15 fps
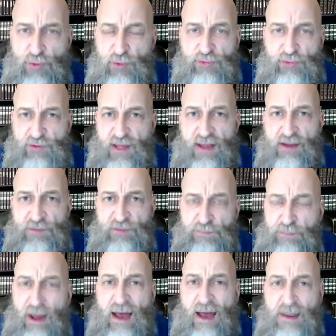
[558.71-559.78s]
days
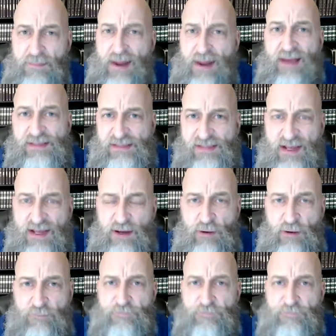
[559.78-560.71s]
by myself.